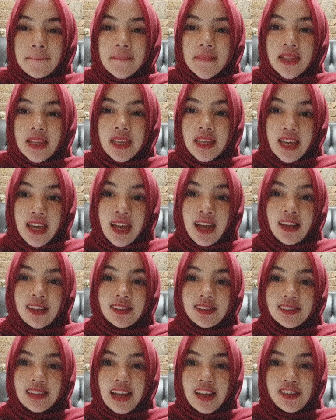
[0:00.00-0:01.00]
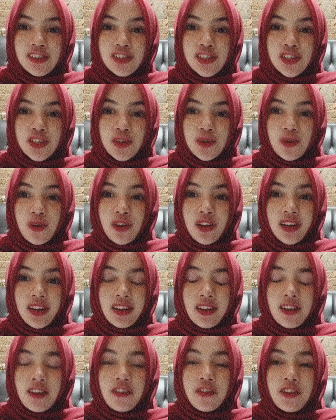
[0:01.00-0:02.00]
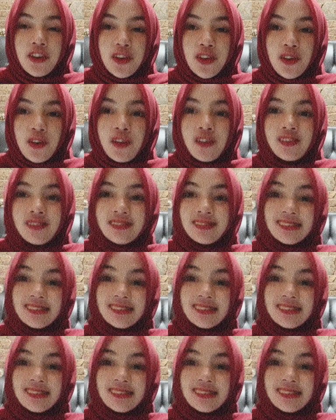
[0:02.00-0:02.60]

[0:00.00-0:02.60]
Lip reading: Yeah, I see you on another video.